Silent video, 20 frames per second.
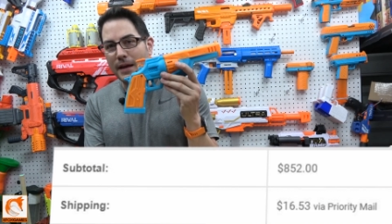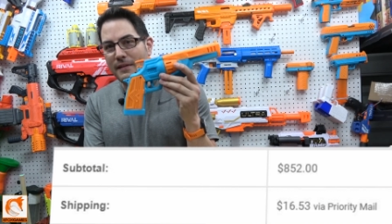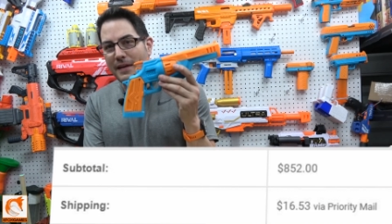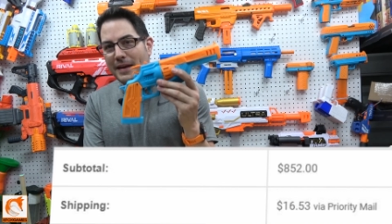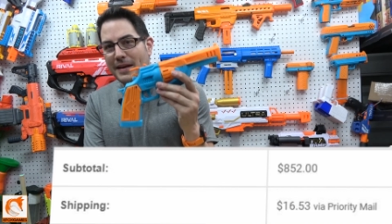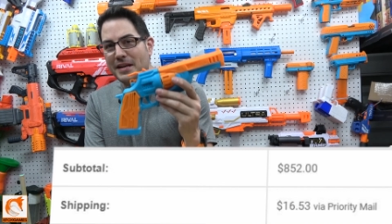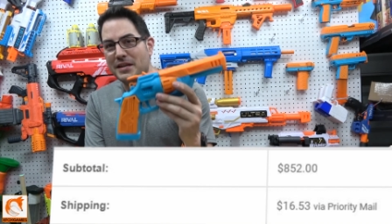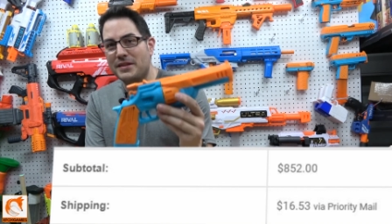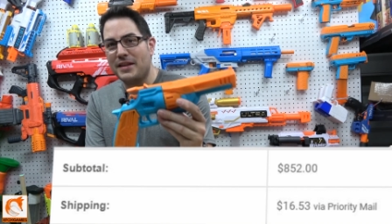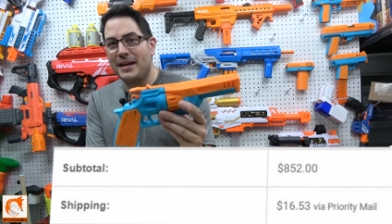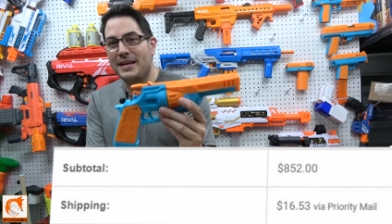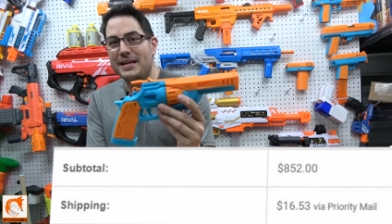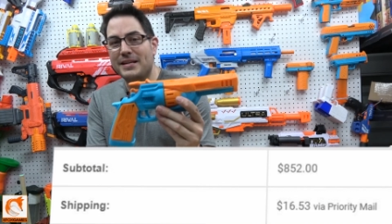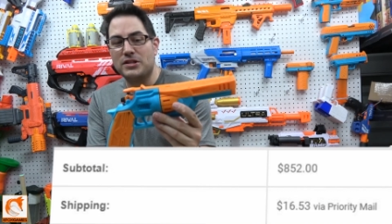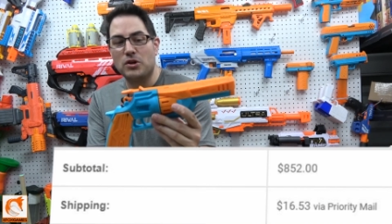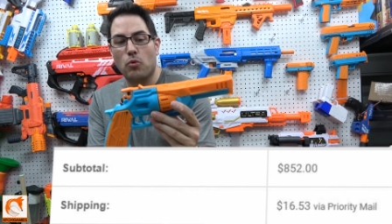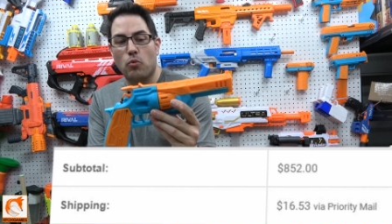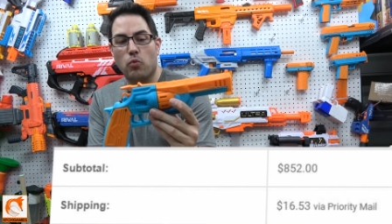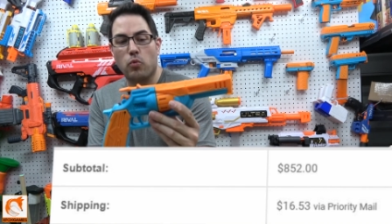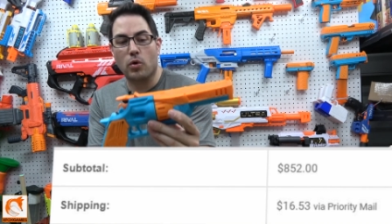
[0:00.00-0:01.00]
They need they
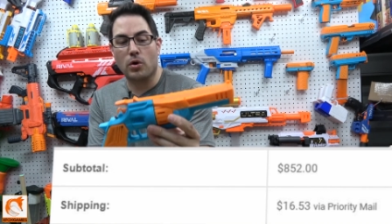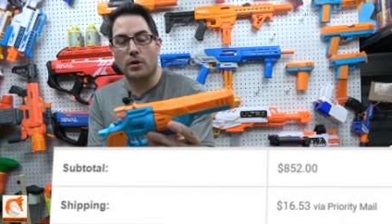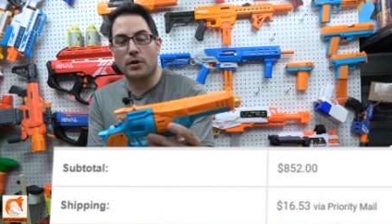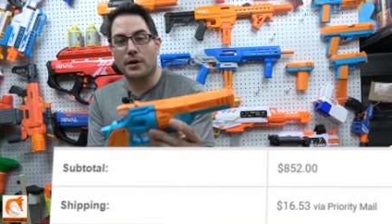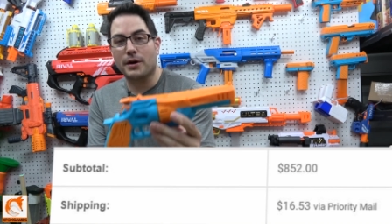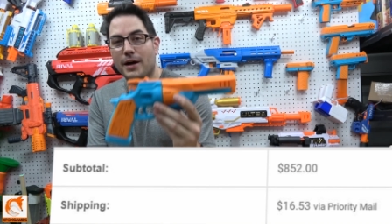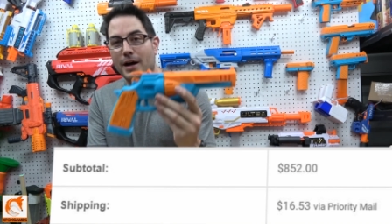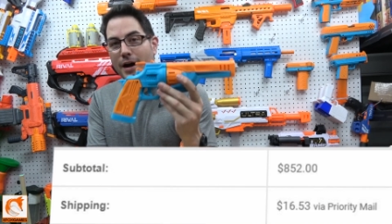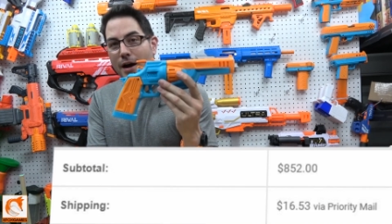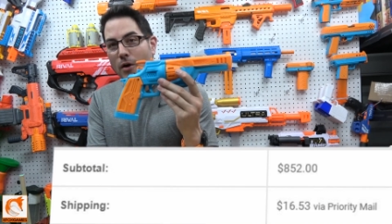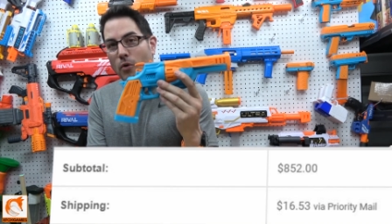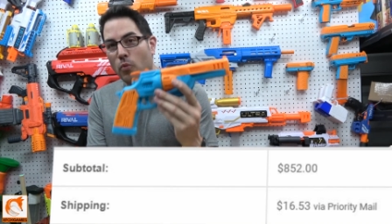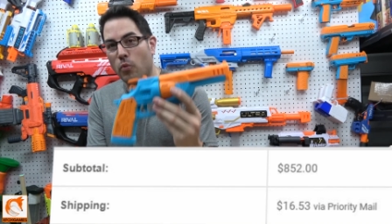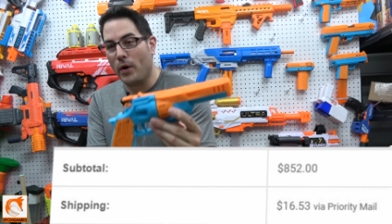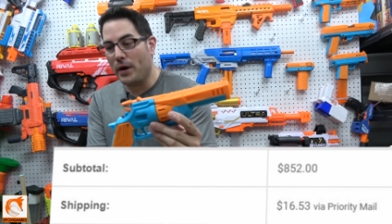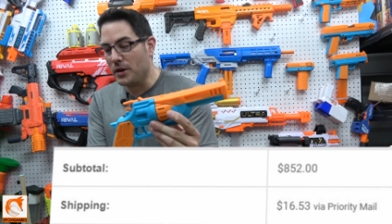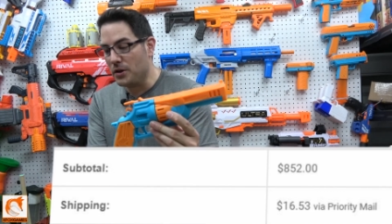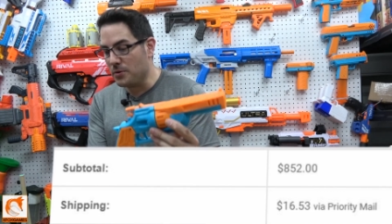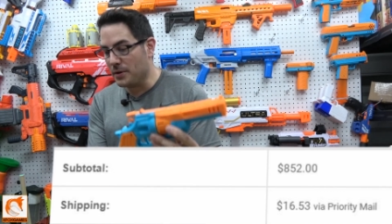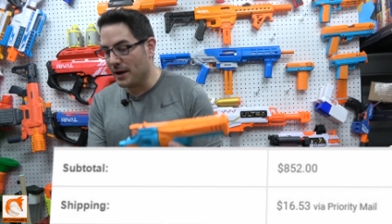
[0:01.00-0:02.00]
need to work
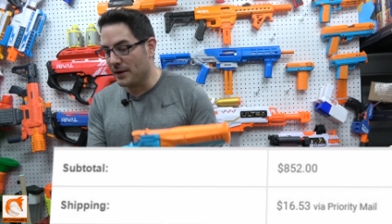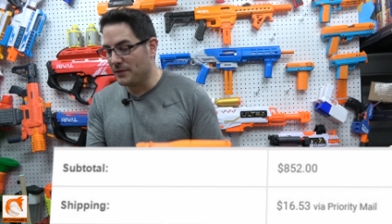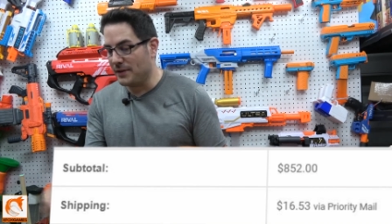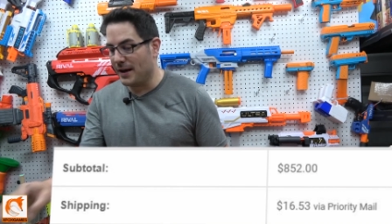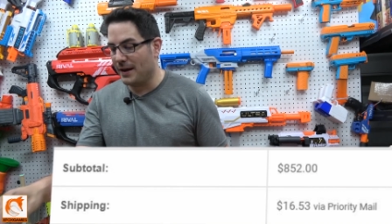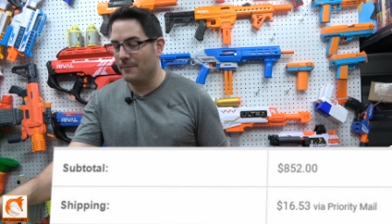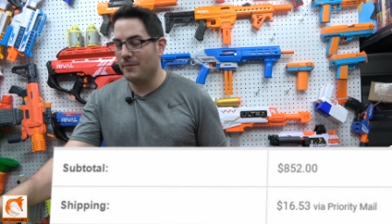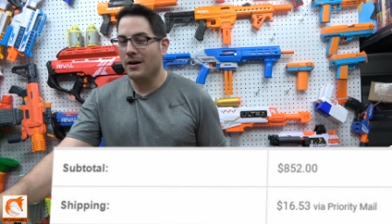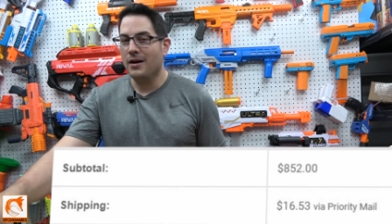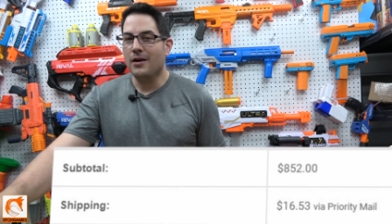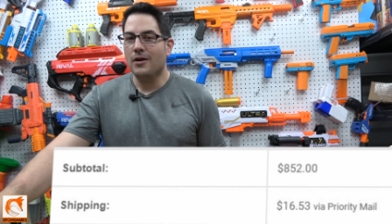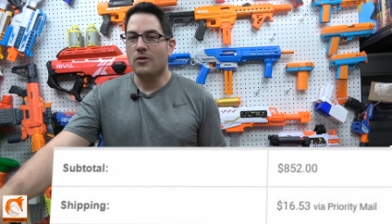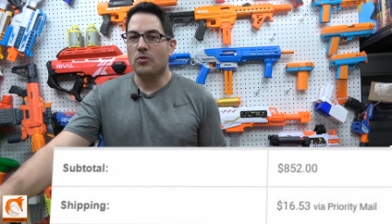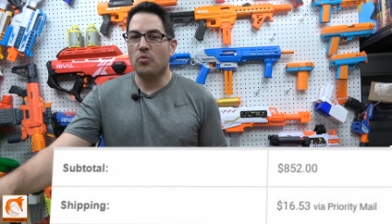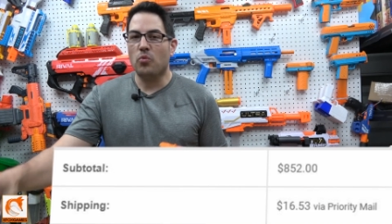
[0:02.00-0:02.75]
when you get them